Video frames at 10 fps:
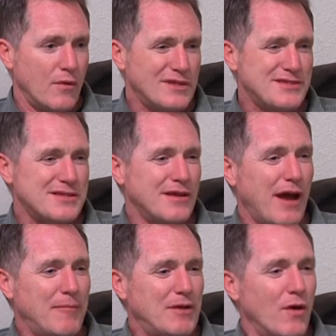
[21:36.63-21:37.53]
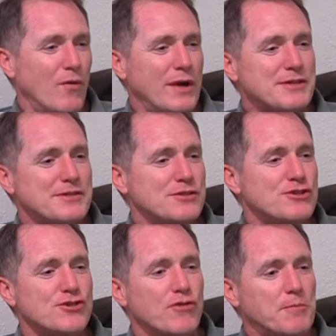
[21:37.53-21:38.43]
What's I mean, what does
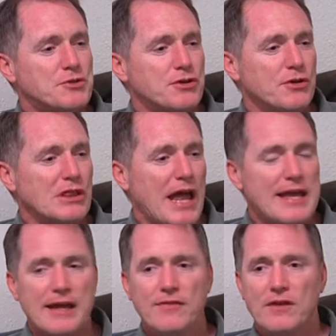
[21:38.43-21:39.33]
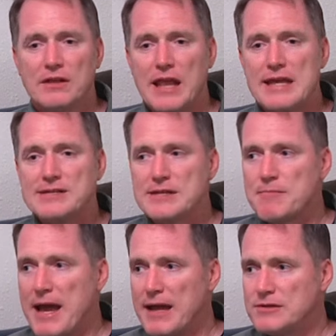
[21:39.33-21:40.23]
scripture liken the lazy
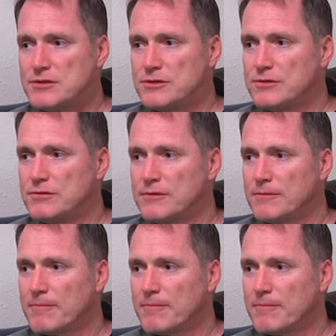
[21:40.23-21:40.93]
man to?